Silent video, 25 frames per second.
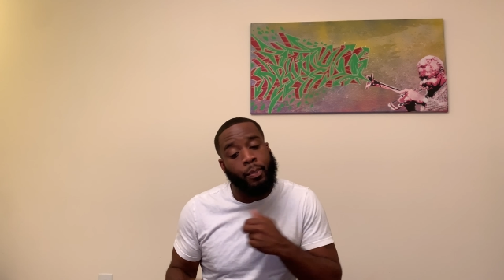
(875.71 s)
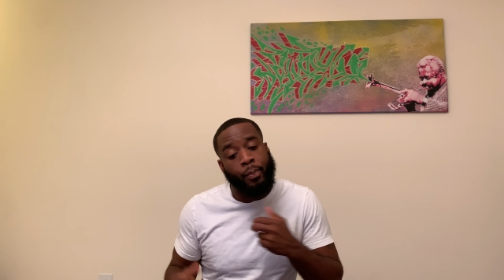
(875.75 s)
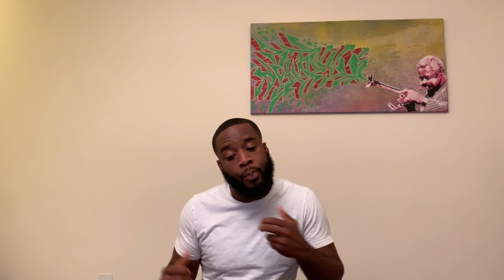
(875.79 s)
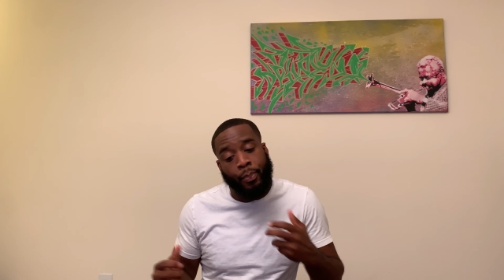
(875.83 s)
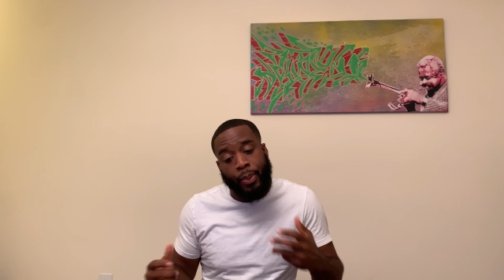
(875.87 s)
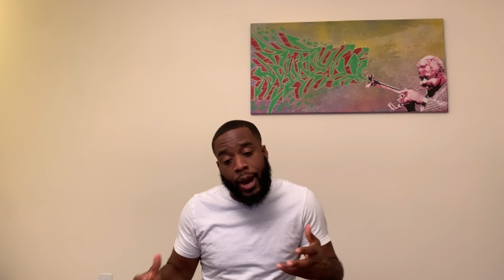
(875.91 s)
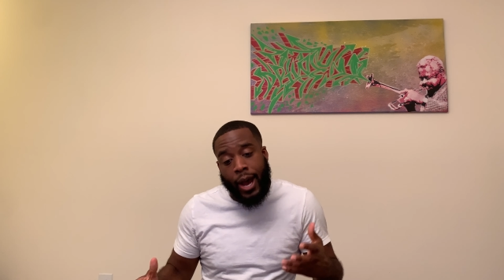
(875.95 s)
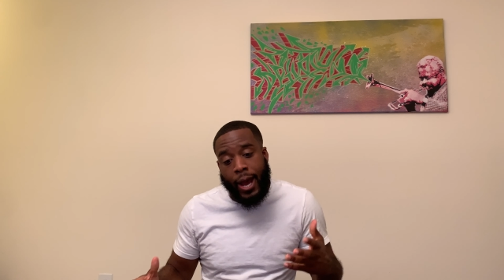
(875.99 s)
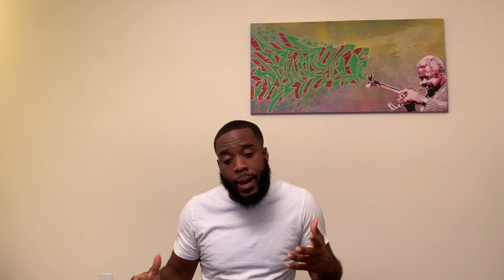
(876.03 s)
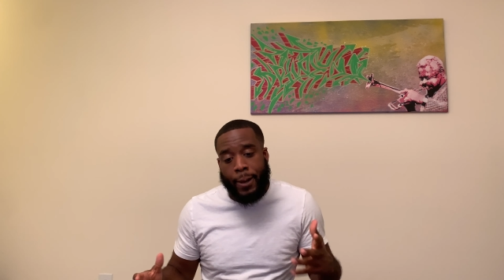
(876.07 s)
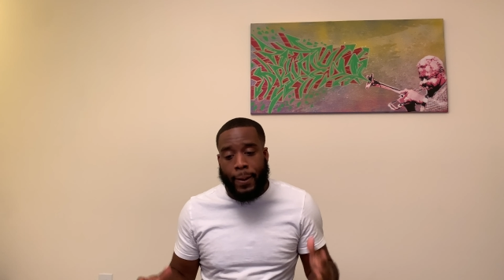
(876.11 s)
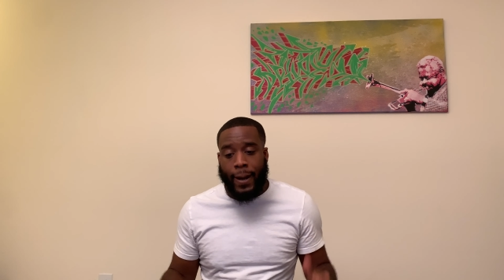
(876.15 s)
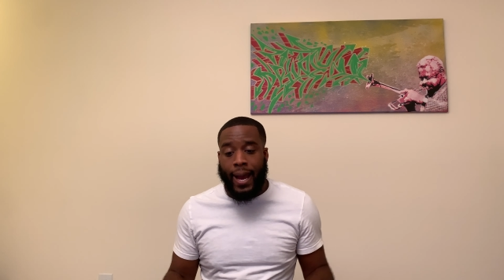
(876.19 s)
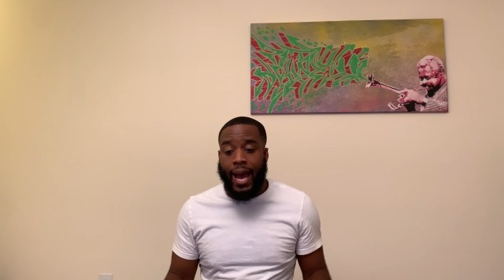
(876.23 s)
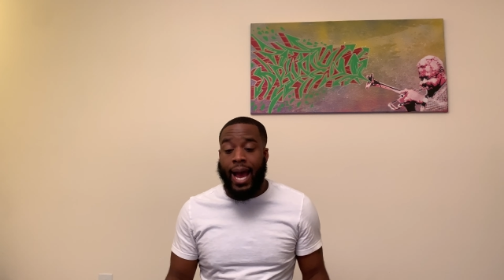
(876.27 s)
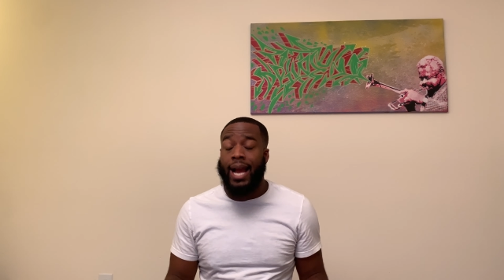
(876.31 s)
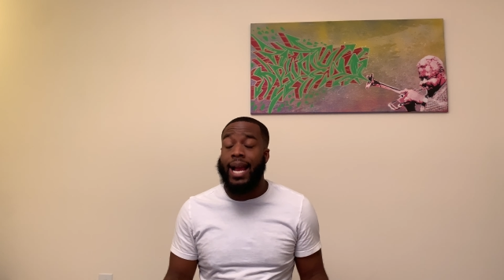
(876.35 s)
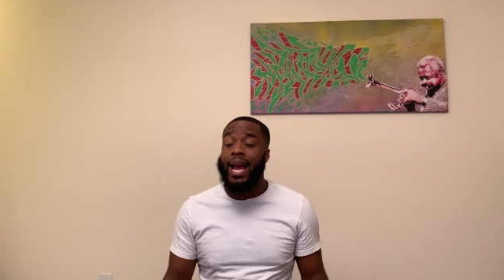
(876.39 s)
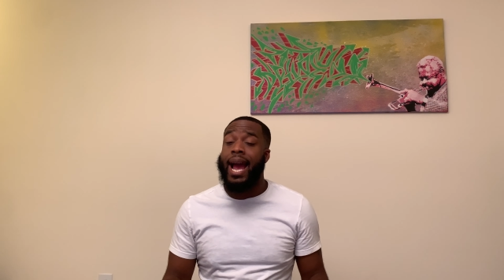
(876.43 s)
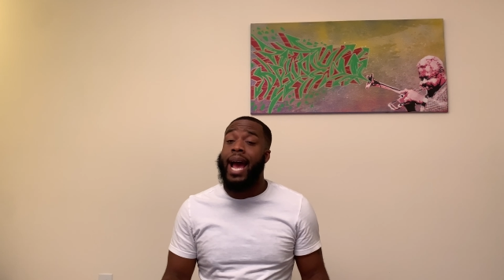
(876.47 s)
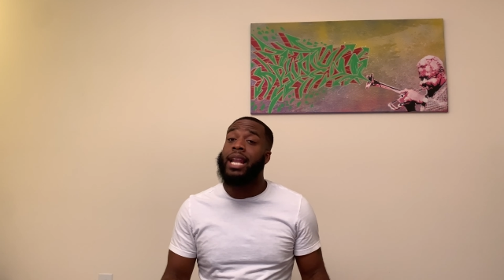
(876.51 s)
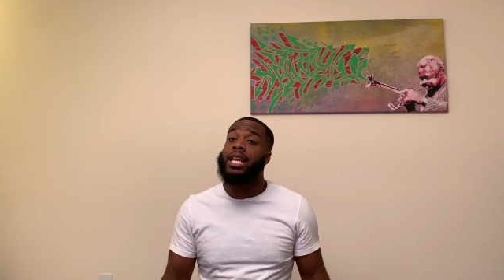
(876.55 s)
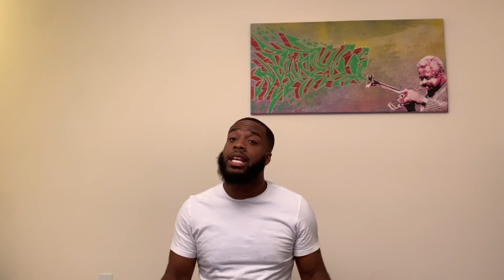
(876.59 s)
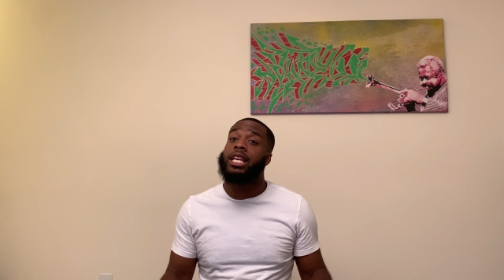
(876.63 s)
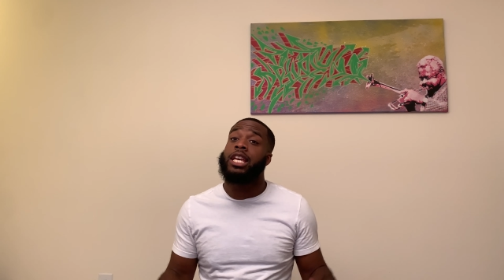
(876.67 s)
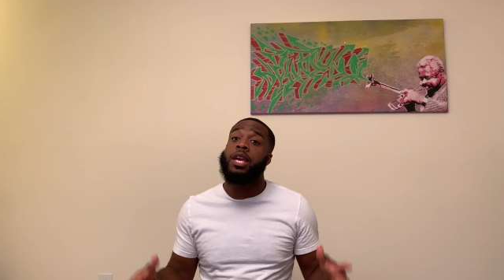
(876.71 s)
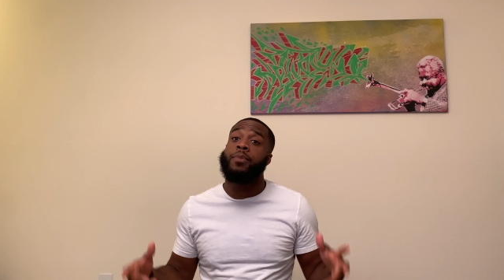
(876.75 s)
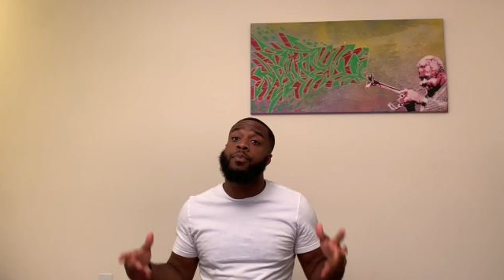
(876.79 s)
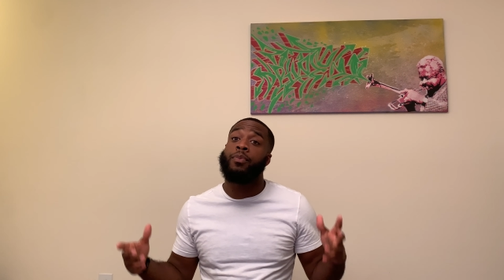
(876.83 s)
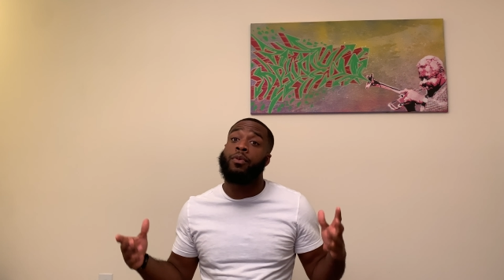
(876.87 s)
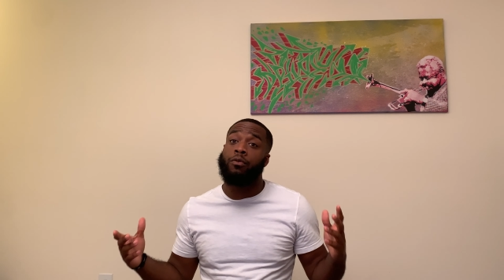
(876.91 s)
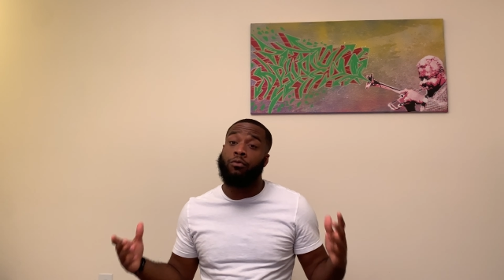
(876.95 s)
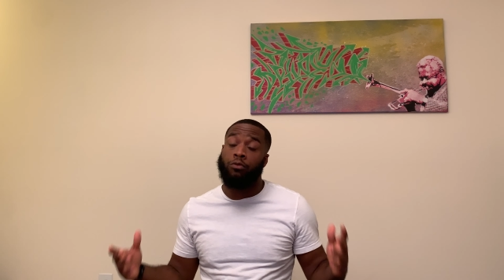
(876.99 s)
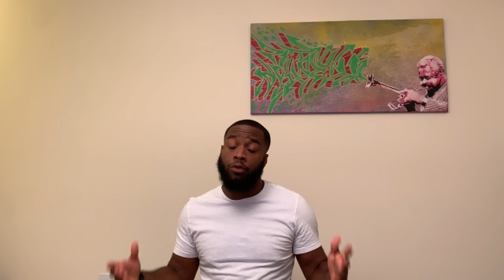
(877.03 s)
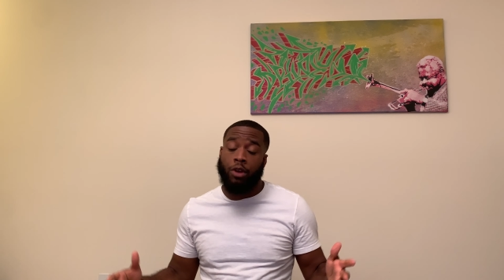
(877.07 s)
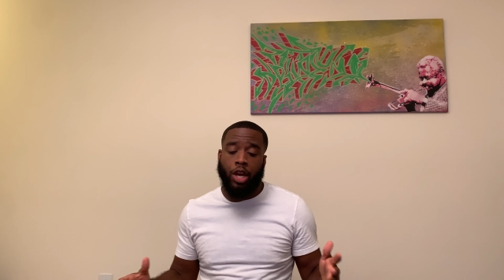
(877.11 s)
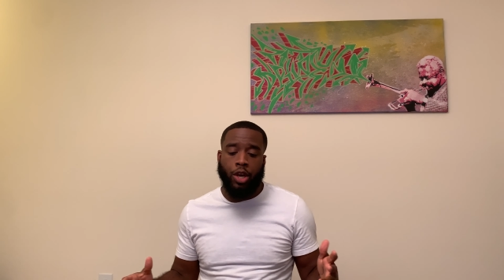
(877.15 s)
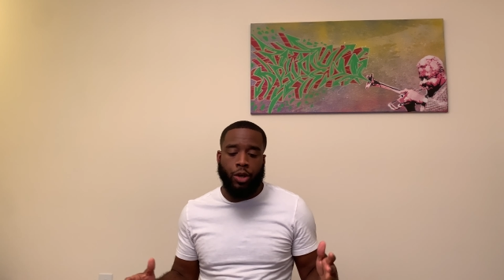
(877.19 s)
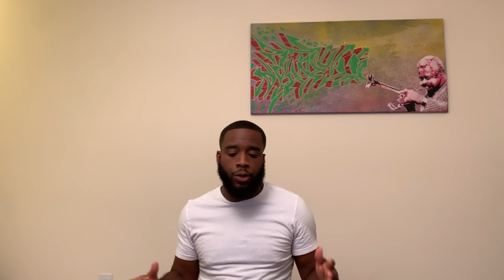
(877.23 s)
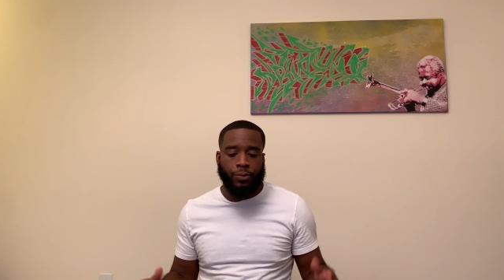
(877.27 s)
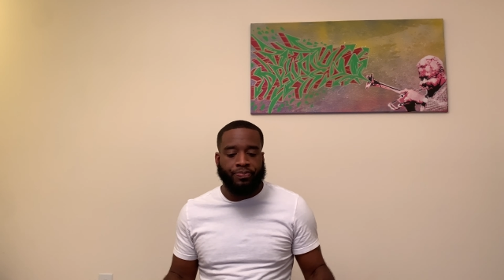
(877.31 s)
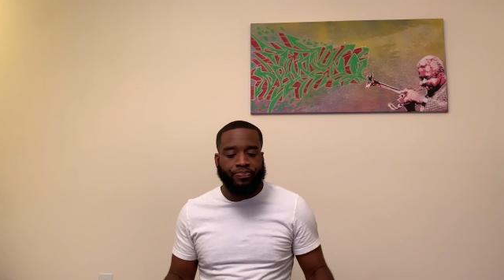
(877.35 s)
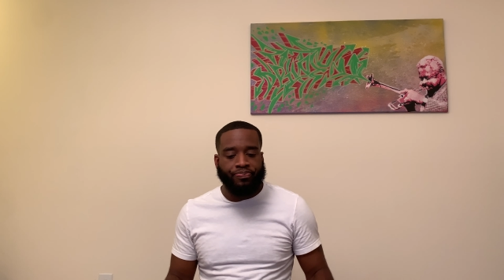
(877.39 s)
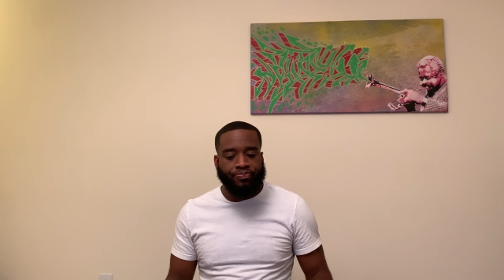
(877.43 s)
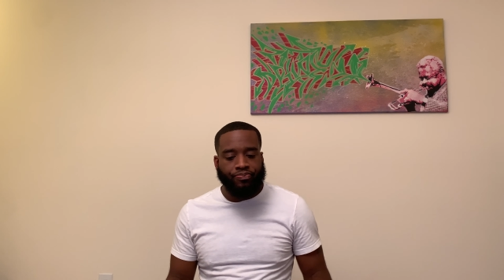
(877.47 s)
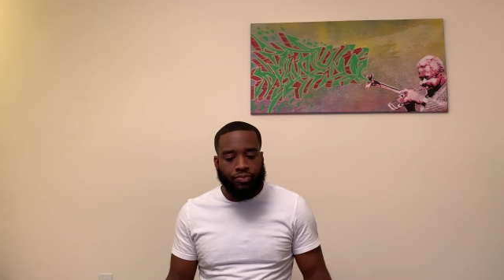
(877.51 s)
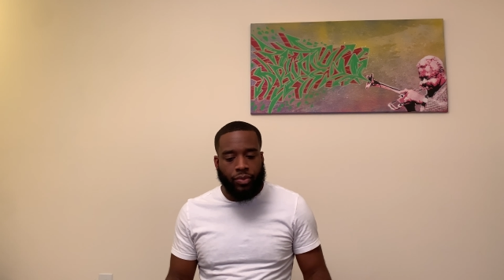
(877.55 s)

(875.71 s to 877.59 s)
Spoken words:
But I gotta keep it real.